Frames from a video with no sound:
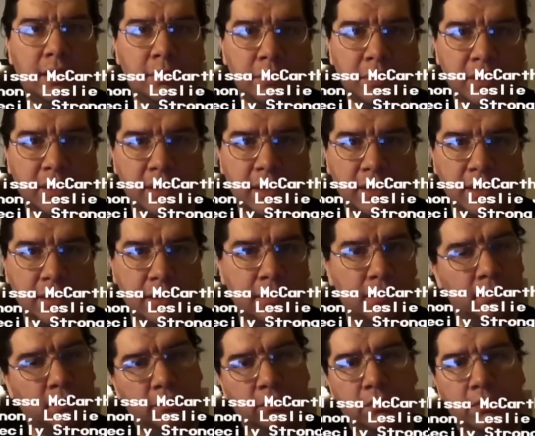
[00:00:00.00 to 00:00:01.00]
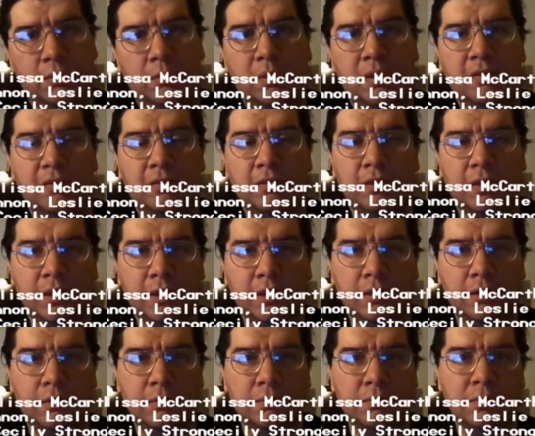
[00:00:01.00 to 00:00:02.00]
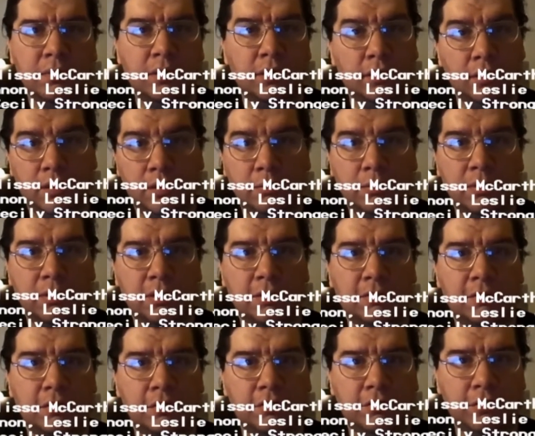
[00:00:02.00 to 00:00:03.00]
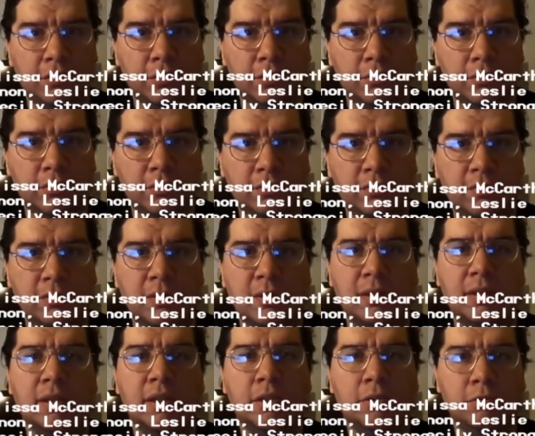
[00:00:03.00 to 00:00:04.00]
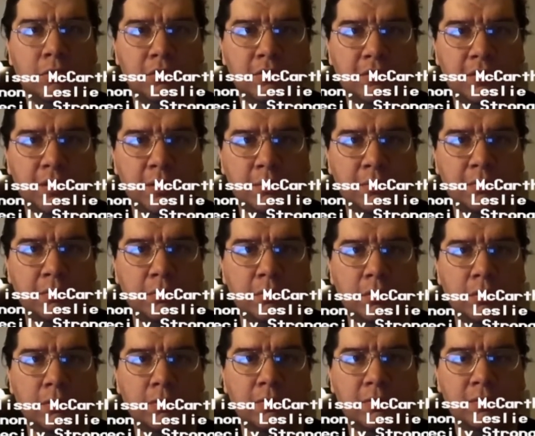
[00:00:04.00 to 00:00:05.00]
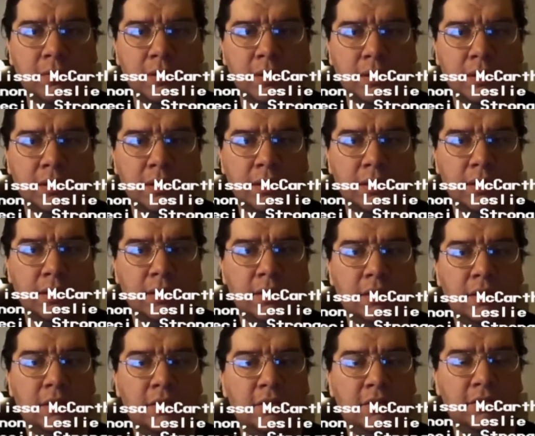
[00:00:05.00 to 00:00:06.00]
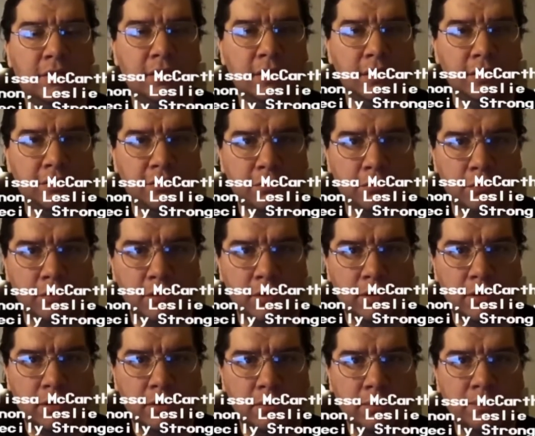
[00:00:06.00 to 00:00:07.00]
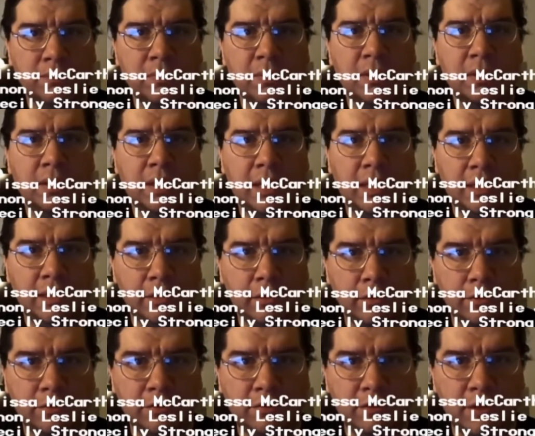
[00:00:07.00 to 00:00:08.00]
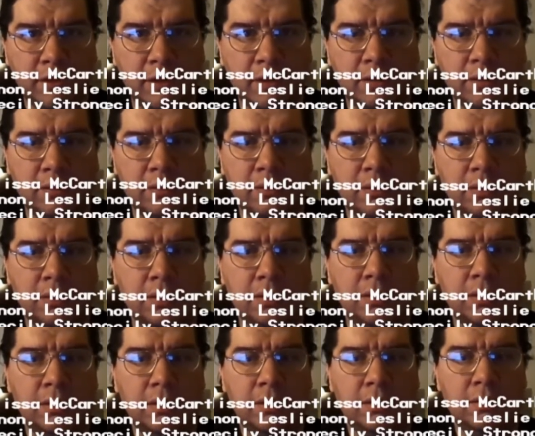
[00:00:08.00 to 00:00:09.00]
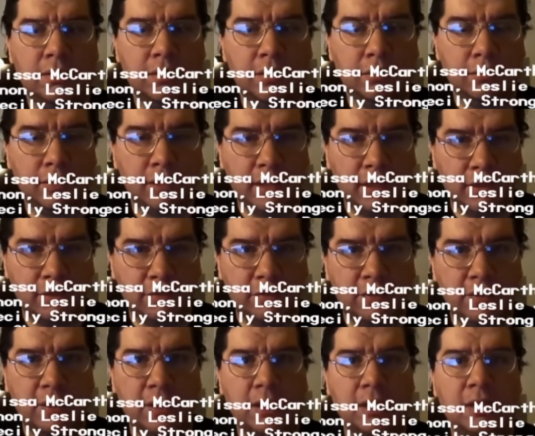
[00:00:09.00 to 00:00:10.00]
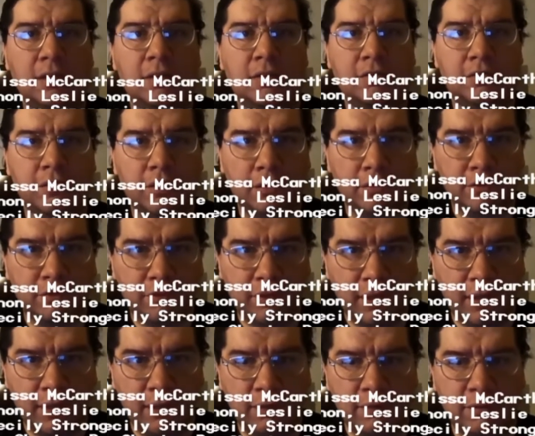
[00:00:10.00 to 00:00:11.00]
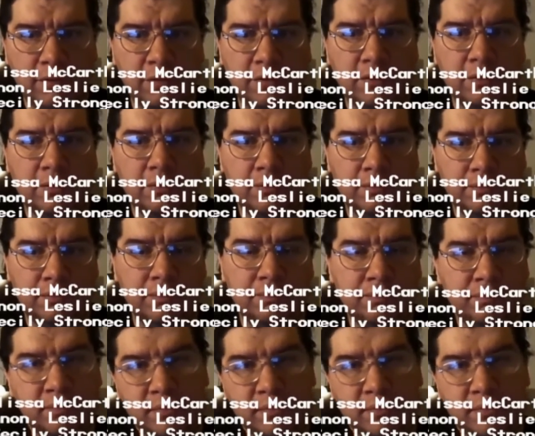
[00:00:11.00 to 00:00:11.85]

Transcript: Kate McKinnon from SNL, along with Leslie Jones, Chris Hemsworth, Cecily Strong, Andy Garcia, Neil Casey, Charles Dance,